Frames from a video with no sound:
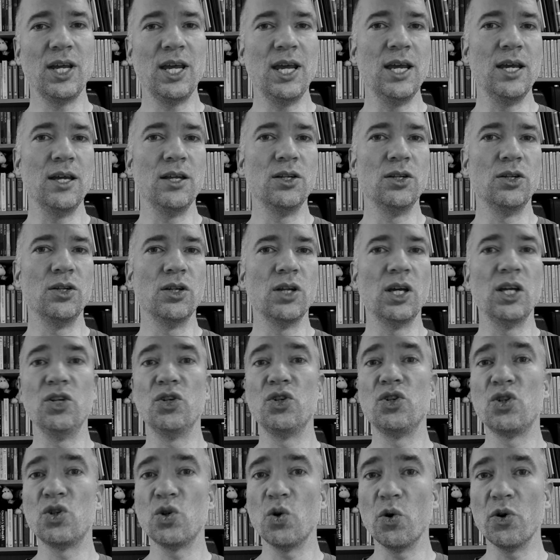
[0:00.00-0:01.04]
in
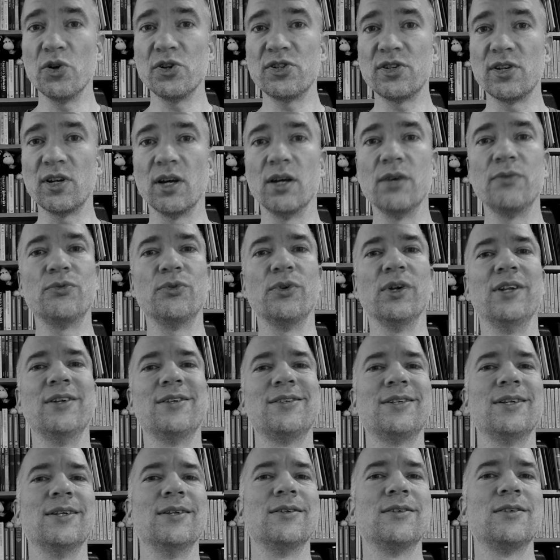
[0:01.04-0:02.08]
Chaucer, for
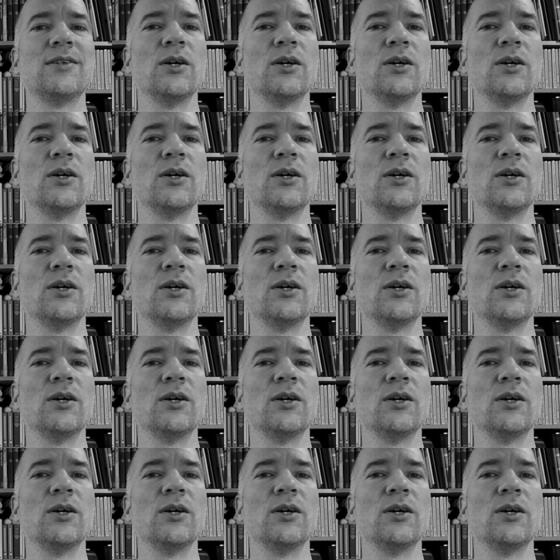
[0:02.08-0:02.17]
instance.